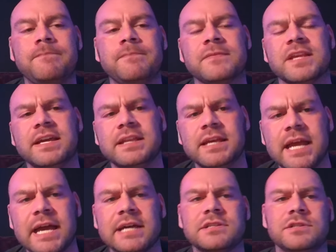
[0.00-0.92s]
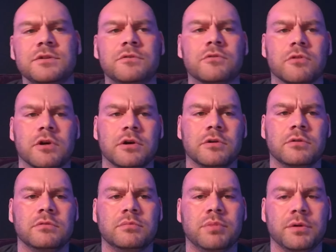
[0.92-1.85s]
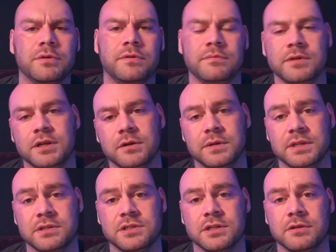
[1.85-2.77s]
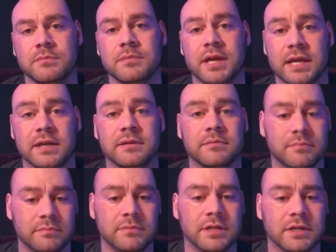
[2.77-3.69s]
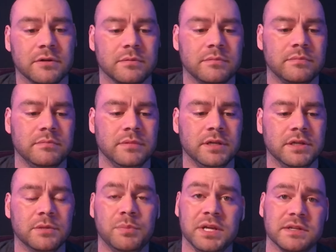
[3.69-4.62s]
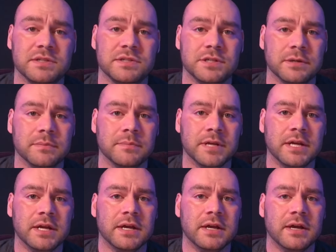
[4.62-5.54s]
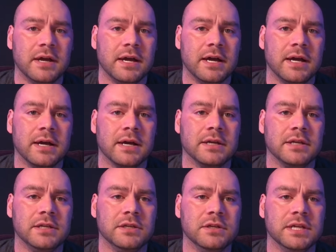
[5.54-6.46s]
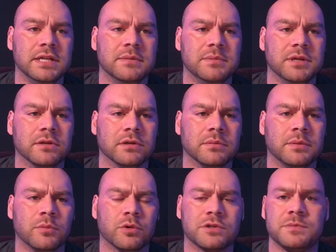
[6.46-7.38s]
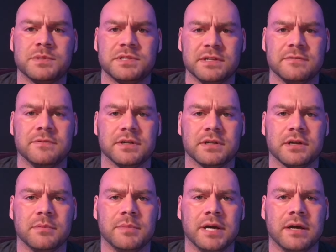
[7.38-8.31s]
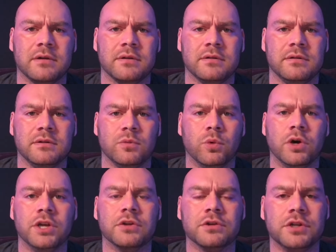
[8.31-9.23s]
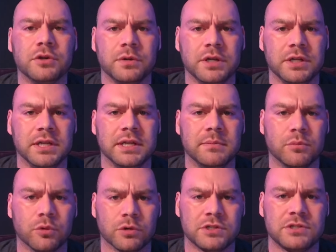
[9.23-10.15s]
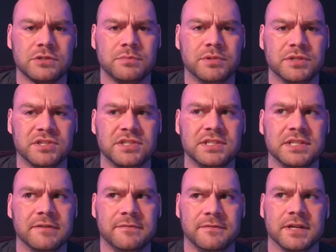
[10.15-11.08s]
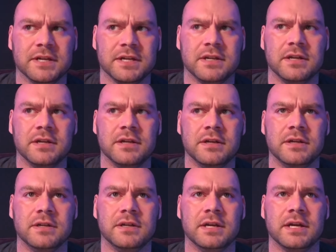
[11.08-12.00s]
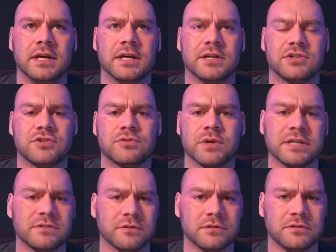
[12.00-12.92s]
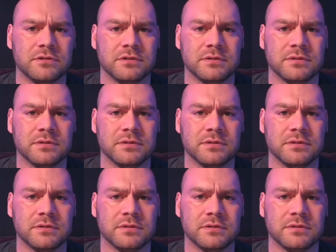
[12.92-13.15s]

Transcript: And then as you grow, both, you know, in the gym and, you know, in the penis gym, you need to be a little bit more specific about what you're doing. You need more specific stressors